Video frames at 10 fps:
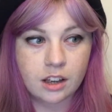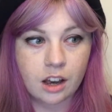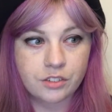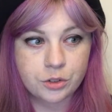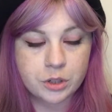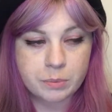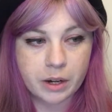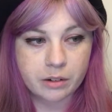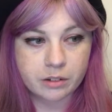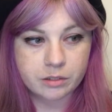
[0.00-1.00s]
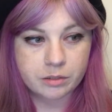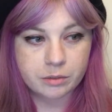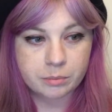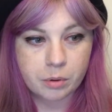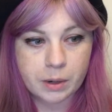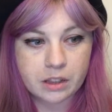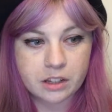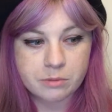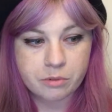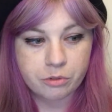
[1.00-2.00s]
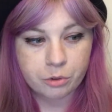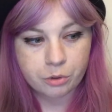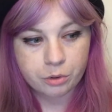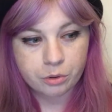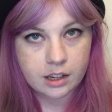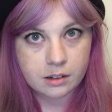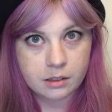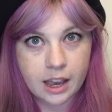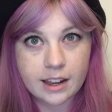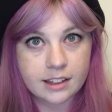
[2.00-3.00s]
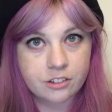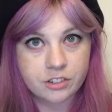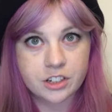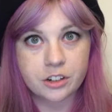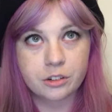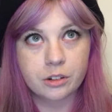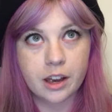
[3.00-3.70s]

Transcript: I've talked about Prometheus before in the Alien video,